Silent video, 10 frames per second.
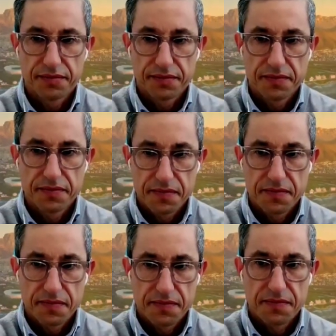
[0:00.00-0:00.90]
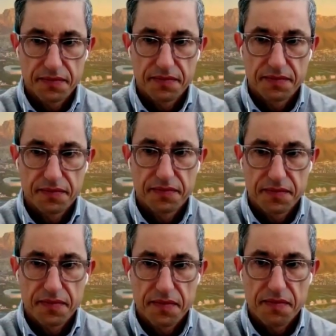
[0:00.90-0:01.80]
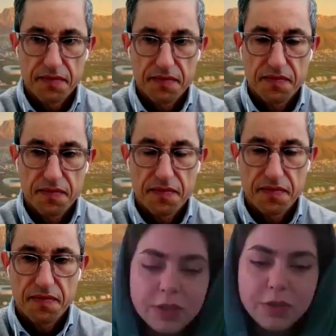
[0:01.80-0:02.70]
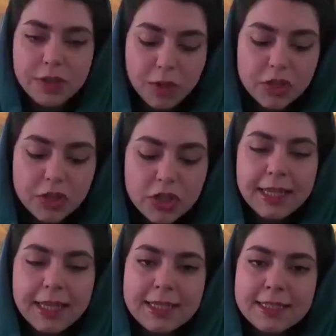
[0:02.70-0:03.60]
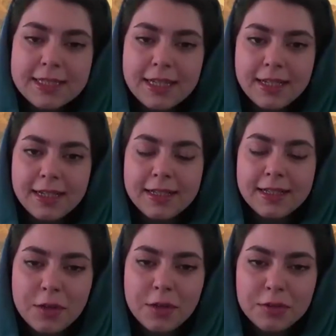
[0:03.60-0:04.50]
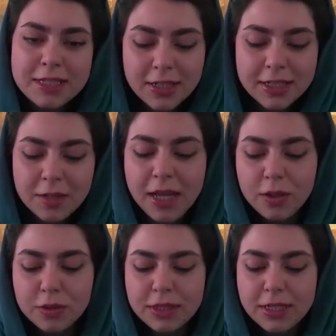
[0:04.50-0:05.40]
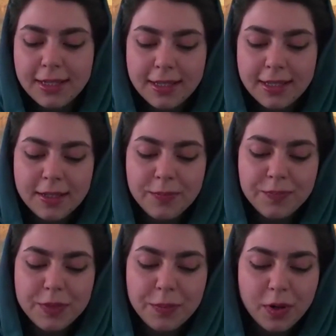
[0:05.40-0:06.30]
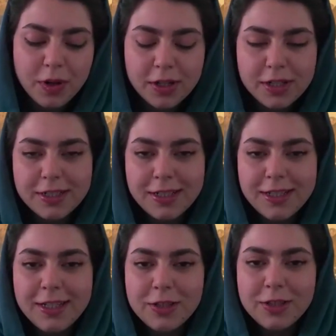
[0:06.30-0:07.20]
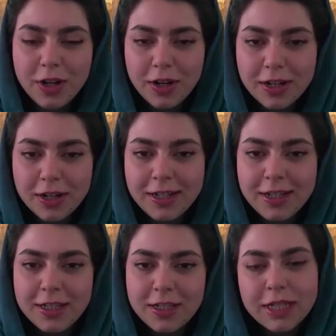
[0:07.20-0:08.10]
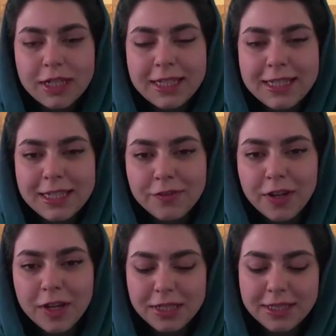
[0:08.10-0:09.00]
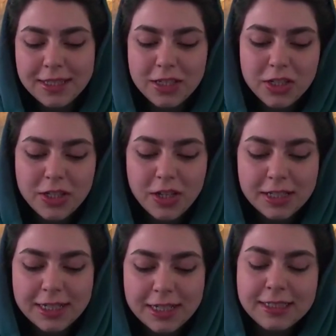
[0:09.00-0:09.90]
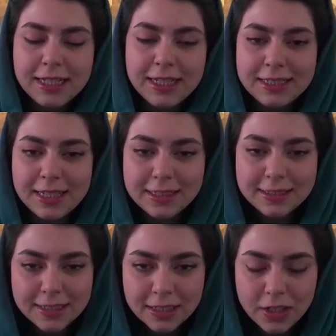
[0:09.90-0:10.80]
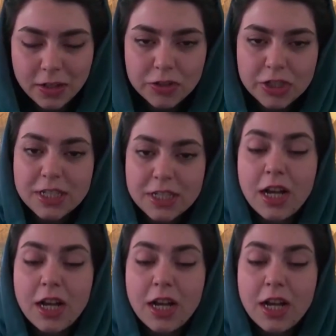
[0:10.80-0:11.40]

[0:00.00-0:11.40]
And yeah. Right. Thank you very much. And now let's talk about the part you are doing in FIP, the digital health and health technologies.